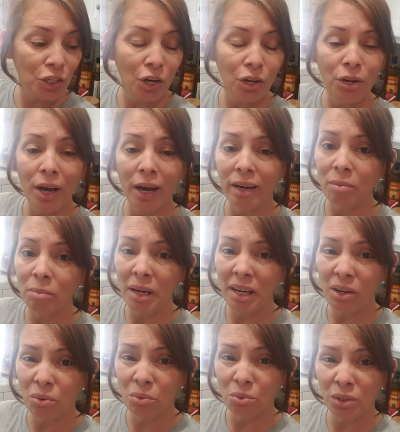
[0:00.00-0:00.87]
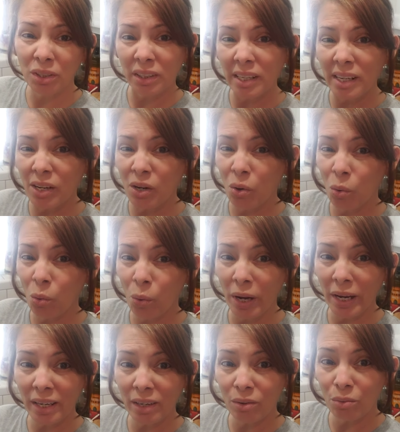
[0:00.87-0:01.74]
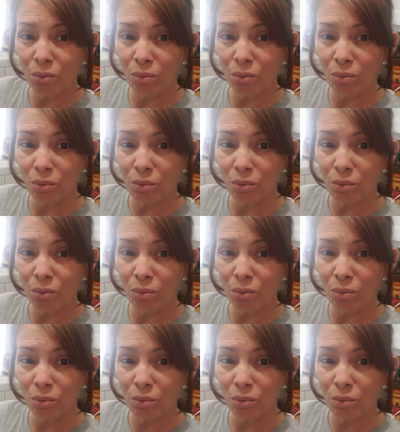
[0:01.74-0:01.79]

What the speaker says: show you how to make a really quick